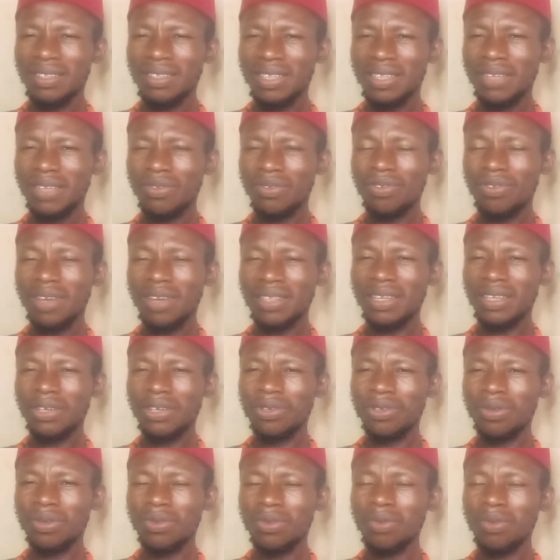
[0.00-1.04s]
gives you
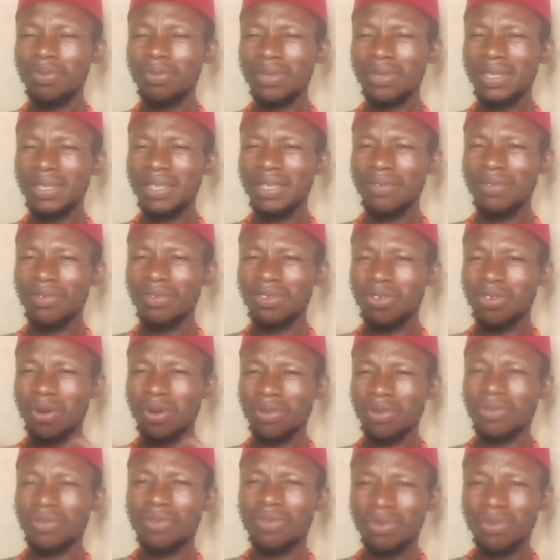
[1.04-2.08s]
attention, nobody even
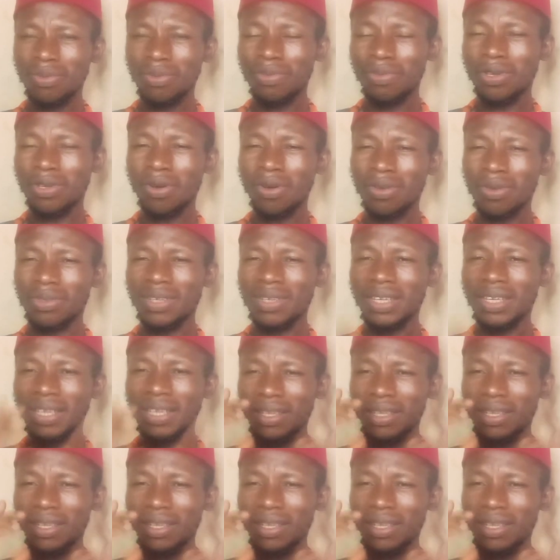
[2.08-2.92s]
talks to you because